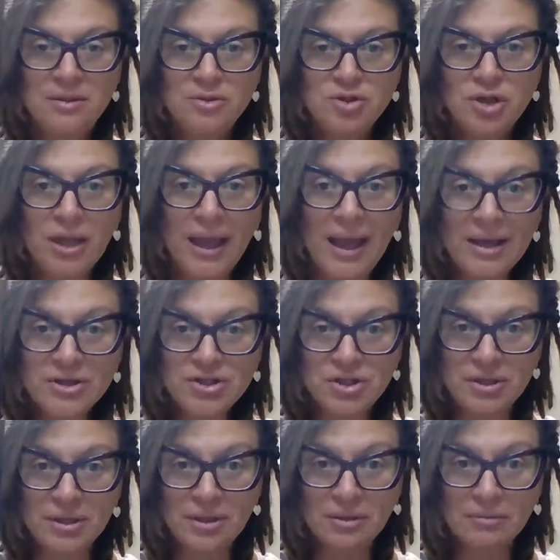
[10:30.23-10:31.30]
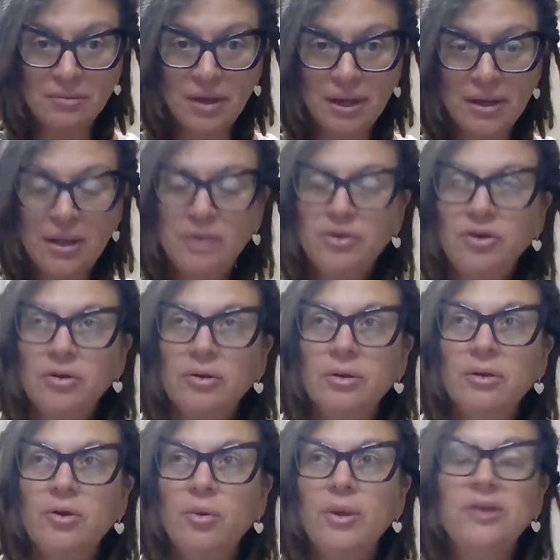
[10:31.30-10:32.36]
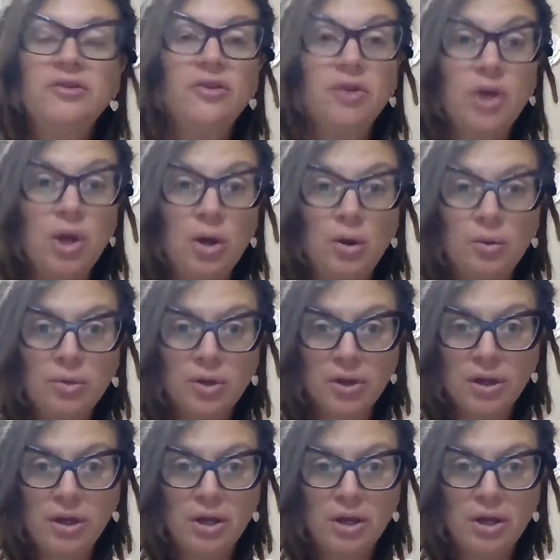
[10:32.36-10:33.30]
you took action here, right? And you're going to know.